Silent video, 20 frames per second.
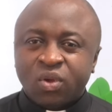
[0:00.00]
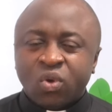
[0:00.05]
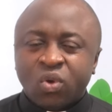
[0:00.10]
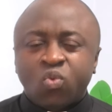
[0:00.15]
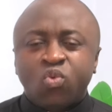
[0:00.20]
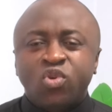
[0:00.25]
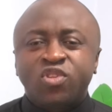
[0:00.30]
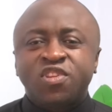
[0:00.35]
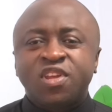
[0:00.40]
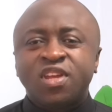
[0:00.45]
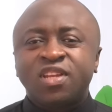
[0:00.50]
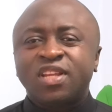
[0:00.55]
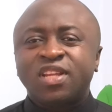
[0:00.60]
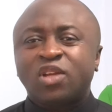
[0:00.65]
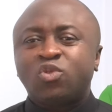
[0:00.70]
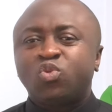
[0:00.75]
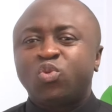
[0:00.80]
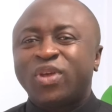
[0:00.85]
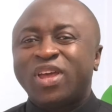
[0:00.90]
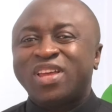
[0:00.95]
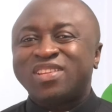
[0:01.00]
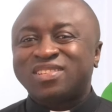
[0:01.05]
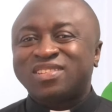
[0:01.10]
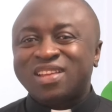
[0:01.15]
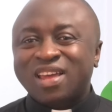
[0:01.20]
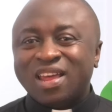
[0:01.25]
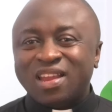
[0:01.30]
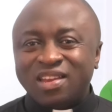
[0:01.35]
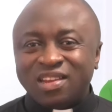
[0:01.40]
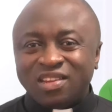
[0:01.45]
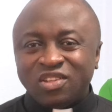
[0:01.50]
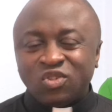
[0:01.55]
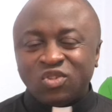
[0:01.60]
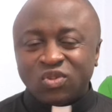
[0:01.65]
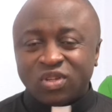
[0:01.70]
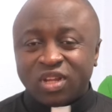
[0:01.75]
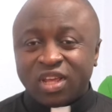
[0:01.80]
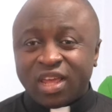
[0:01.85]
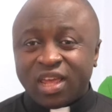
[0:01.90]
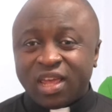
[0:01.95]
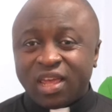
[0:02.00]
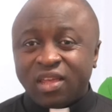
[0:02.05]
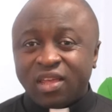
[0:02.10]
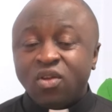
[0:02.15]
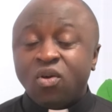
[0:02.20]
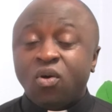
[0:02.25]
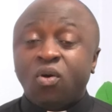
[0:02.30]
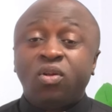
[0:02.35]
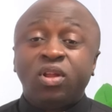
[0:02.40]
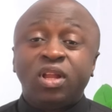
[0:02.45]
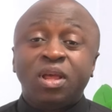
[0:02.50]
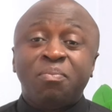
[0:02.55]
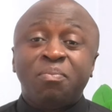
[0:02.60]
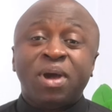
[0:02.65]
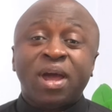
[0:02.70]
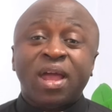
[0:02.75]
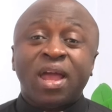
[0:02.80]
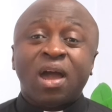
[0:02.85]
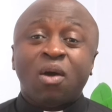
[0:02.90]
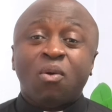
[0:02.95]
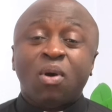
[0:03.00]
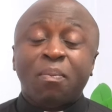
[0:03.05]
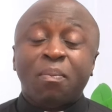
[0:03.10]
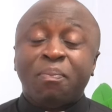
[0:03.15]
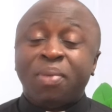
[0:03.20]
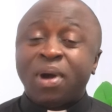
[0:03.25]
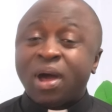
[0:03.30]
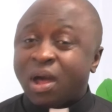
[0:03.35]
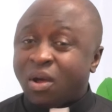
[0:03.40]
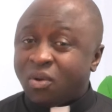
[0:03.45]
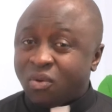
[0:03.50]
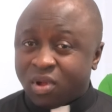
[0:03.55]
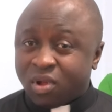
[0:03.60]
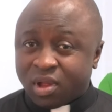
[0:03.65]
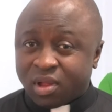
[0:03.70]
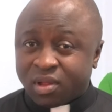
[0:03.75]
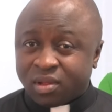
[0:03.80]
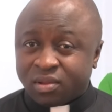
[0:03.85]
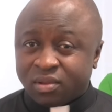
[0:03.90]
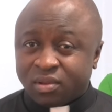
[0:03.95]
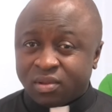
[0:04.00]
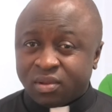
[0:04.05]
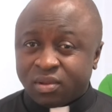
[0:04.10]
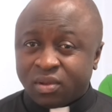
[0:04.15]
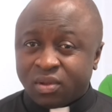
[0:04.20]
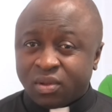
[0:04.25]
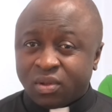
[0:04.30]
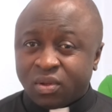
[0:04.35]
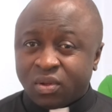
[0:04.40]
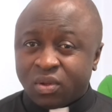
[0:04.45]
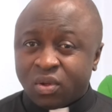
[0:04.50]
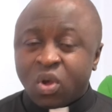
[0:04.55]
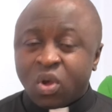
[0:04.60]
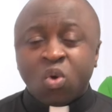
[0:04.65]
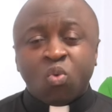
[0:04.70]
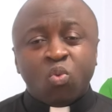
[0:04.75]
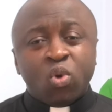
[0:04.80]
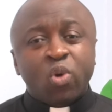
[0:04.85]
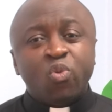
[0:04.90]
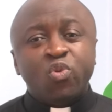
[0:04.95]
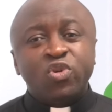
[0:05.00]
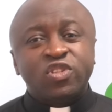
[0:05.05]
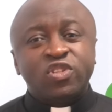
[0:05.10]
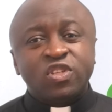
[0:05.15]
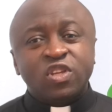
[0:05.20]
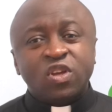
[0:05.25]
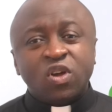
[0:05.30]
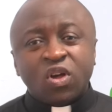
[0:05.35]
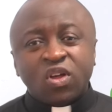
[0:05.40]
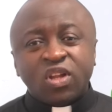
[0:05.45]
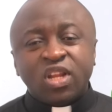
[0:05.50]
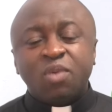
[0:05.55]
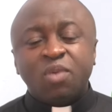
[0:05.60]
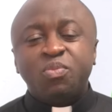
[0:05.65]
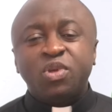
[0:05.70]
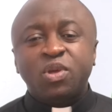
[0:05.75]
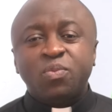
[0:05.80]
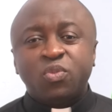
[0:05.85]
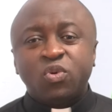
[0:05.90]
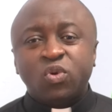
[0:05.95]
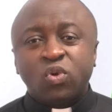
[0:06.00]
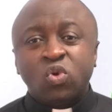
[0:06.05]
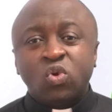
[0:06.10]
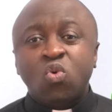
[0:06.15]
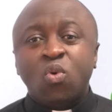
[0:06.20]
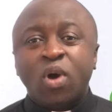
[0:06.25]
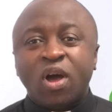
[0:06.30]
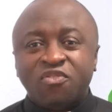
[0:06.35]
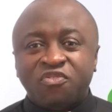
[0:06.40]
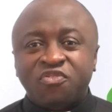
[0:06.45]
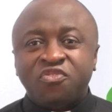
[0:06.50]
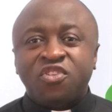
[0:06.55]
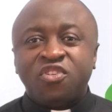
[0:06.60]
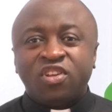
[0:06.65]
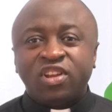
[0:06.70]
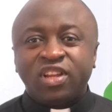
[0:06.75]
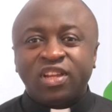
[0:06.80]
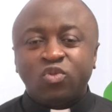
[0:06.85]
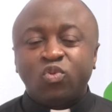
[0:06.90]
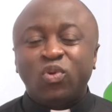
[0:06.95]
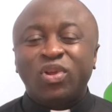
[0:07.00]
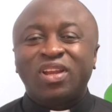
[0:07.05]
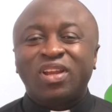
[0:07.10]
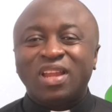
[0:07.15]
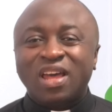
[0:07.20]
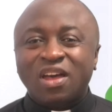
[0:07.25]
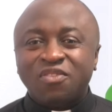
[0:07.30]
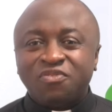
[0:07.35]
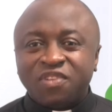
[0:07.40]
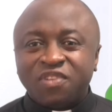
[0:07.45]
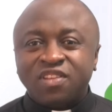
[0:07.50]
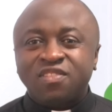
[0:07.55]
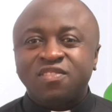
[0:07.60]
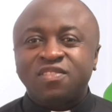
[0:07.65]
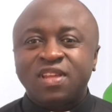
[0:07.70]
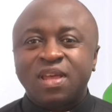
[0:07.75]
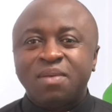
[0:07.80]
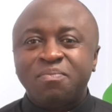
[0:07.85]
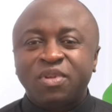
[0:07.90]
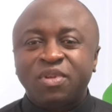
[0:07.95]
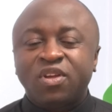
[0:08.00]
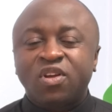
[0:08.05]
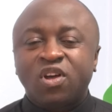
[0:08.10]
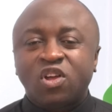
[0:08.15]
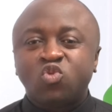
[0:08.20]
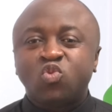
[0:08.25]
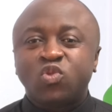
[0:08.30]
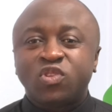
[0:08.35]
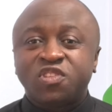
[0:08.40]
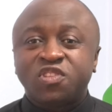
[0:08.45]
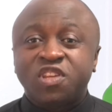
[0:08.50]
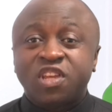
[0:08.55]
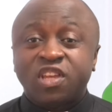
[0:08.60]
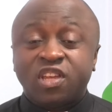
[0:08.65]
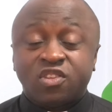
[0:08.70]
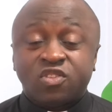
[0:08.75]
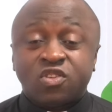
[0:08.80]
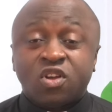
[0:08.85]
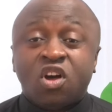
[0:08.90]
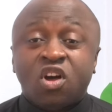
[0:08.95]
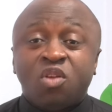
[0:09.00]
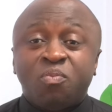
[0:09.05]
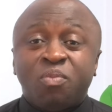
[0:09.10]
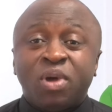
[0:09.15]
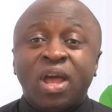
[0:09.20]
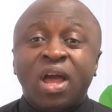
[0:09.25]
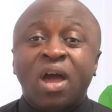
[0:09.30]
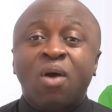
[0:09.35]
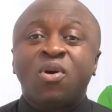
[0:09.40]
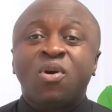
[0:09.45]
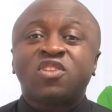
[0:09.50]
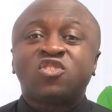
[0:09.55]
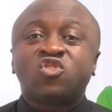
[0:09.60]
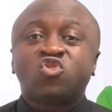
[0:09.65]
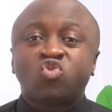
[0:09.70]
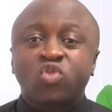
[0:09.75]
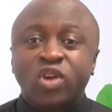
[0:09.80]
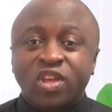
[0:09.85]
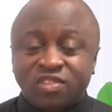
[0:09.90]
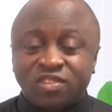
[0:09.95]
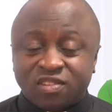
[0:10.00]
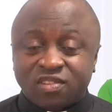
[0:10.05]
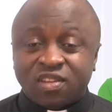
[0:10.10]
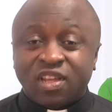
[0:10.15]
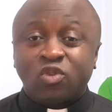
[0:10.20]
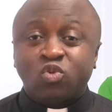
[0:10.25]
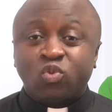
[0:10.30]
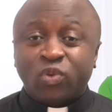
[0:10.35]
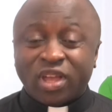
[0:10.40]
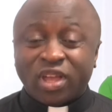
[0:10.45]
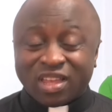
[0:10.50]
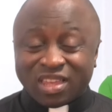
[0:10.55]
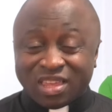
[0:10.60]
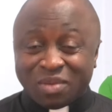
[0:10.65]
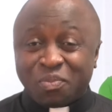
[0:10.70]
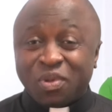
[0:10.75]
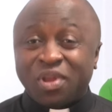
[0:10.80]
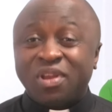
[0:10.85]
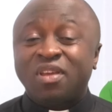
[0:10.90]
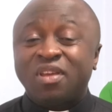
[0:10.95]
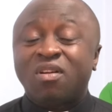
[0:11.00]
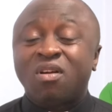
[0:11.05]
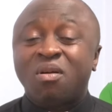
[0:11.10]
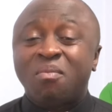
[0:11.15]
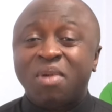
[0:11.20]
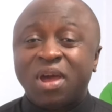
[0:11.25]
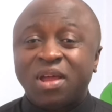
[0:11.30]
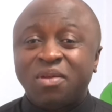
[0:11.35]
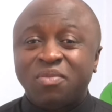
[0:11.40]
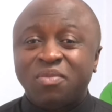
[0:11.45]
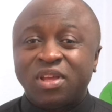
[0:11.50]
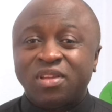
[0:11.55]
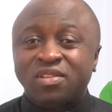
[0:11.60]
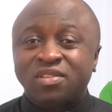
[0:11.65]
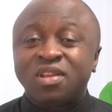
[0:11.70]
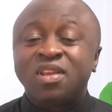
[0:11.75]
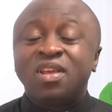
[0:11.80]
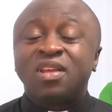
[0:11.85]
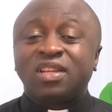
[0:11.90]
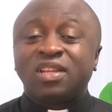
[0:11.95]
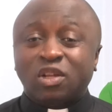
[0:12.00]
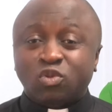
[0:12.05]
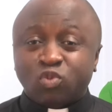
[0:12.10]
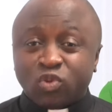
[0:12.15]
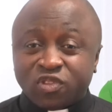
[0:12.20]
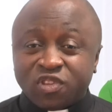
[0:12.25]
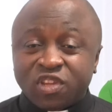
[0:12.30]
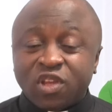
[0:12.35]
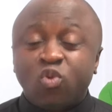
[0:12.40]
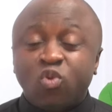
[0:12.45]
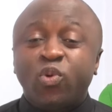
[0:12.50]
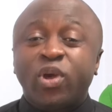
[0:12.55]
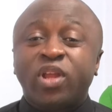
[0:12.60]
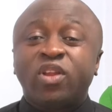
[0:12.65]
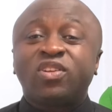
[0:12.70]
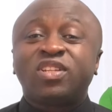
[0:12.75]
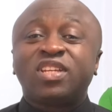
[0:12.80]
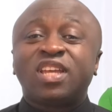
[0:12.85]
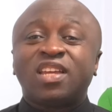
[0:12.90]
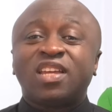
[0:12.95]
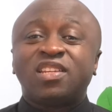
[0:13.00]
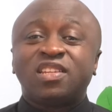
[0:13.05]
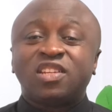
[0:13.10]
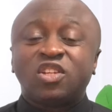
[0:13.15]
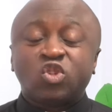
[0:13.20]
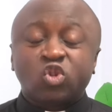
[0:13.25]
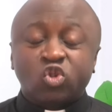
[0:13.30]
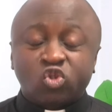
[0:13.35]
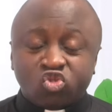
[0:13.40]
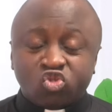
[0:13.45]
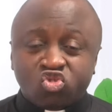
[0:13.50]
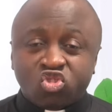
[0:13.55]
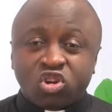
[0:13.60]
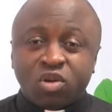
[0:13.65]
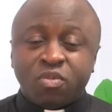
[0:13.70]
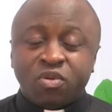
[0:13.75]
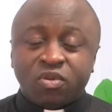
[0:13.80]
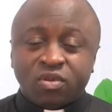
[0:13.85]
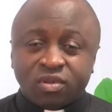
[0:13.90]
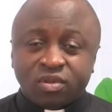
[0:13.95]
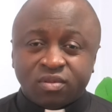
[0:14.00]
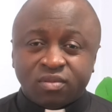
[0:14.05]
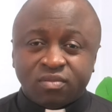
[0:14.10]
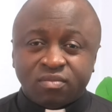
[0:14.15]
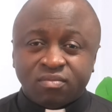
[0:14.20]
We think that we are standing today only by our power. When we see other people who are falling, we laugh at them because we think it's all by our strength that we are keeping the commandments, that we think we are not getting into trouble.